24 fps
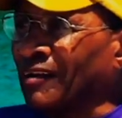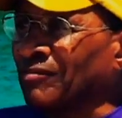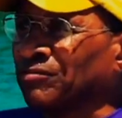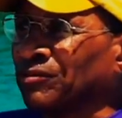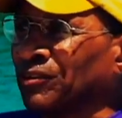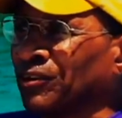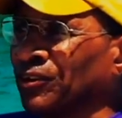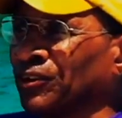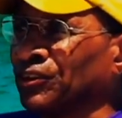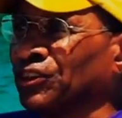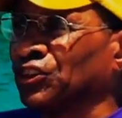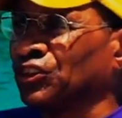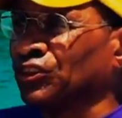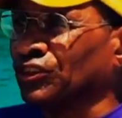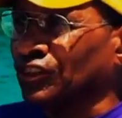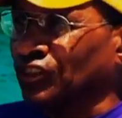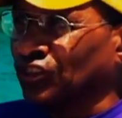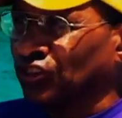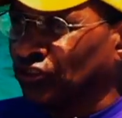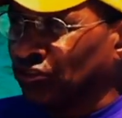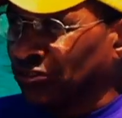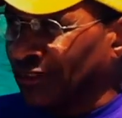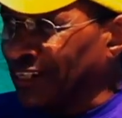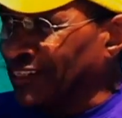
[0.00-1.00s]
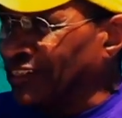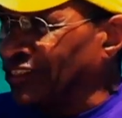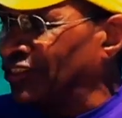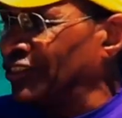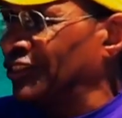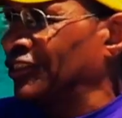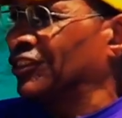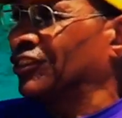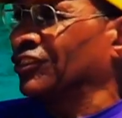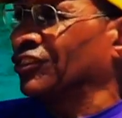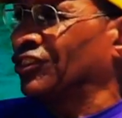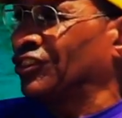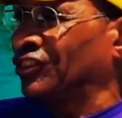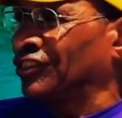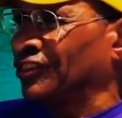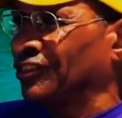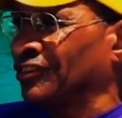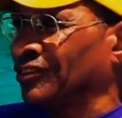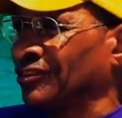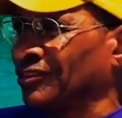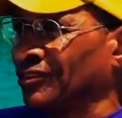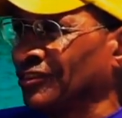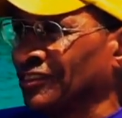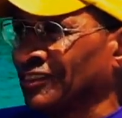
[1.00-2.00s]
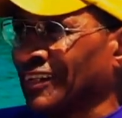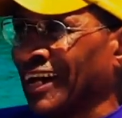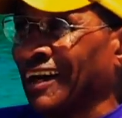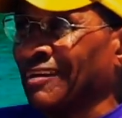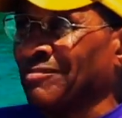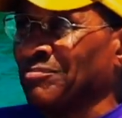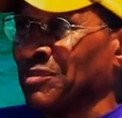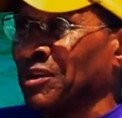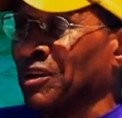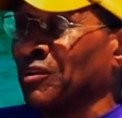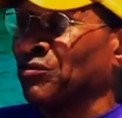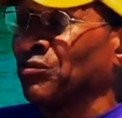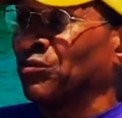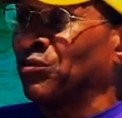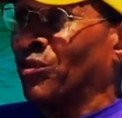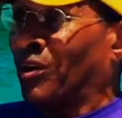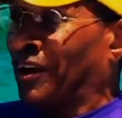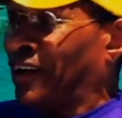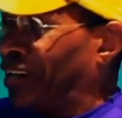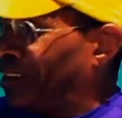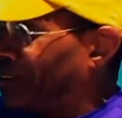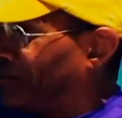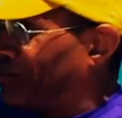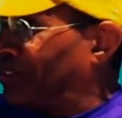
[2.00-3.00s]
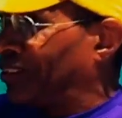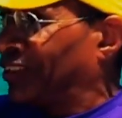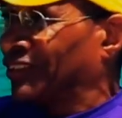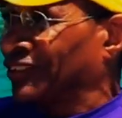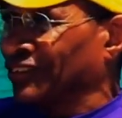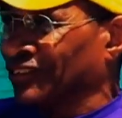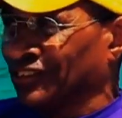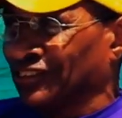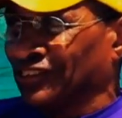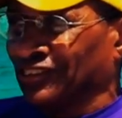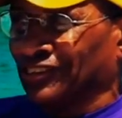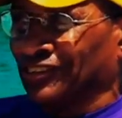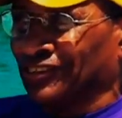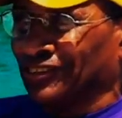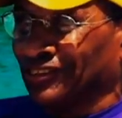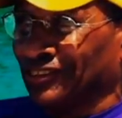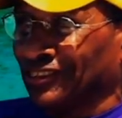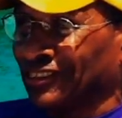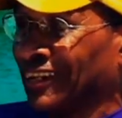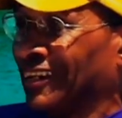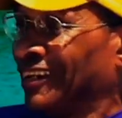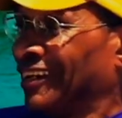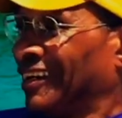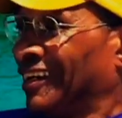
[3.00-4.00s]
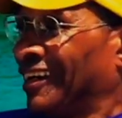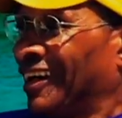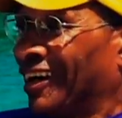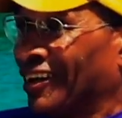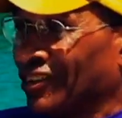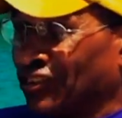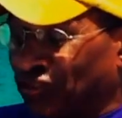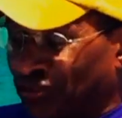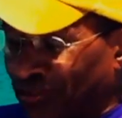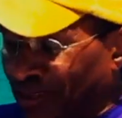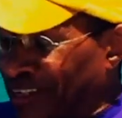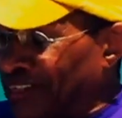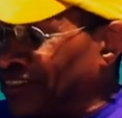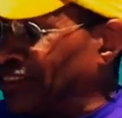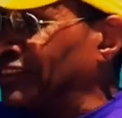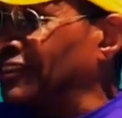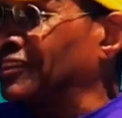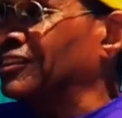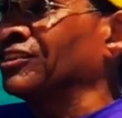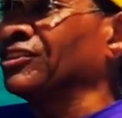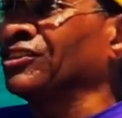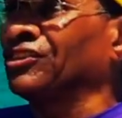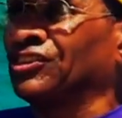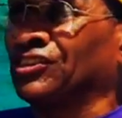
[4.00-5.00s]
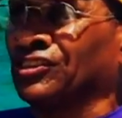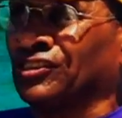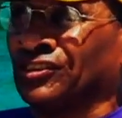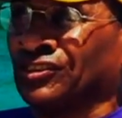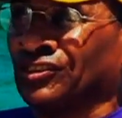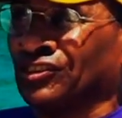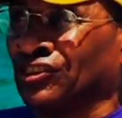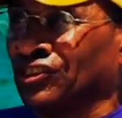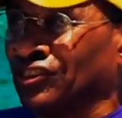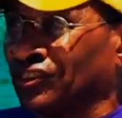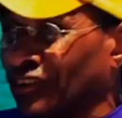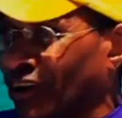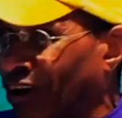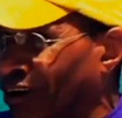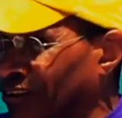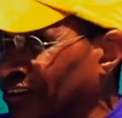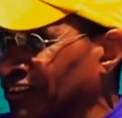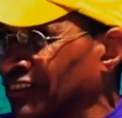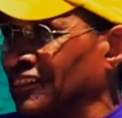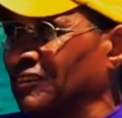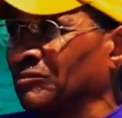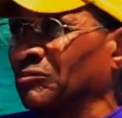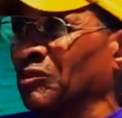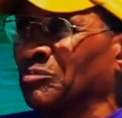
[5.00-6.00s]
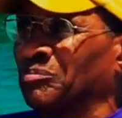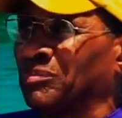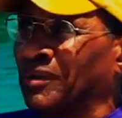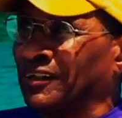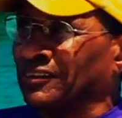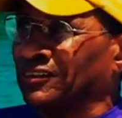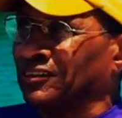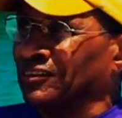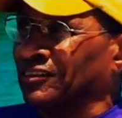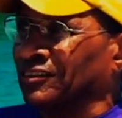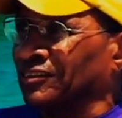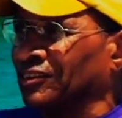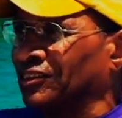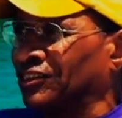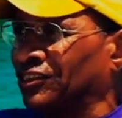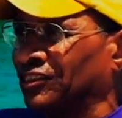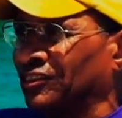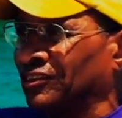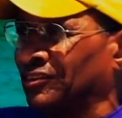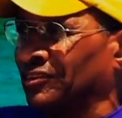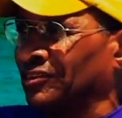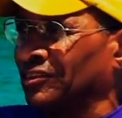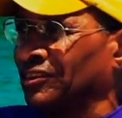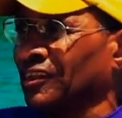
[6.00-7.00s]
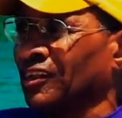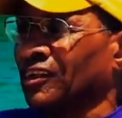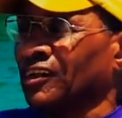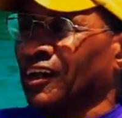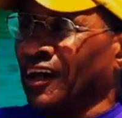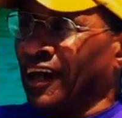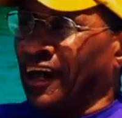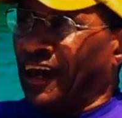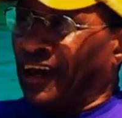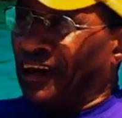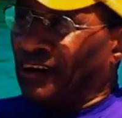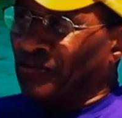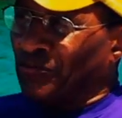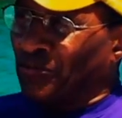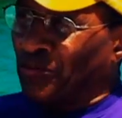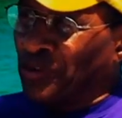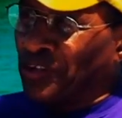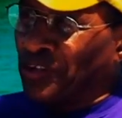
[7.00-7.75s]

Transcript: have learned to address their concerns, not be afraid of their concerns, address their concerns, talk to them about their concerns, and